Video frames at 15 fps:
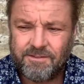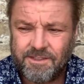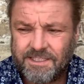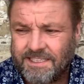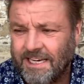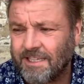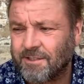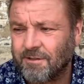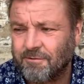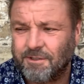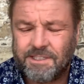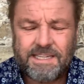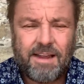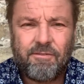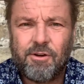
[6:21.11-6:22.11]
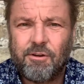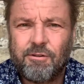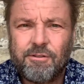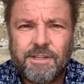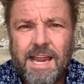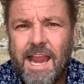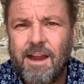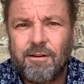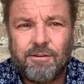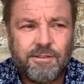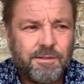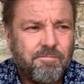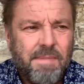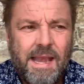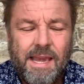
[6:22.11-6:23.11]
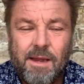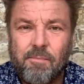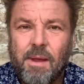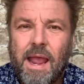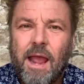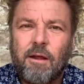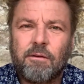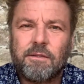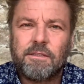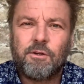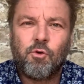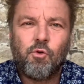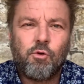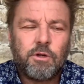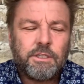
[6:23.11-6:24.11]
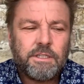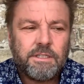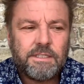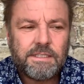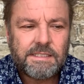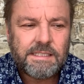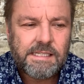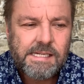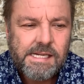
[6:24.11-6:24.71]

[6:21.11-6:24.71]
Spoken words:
the 600, 700, 800 million pound auctions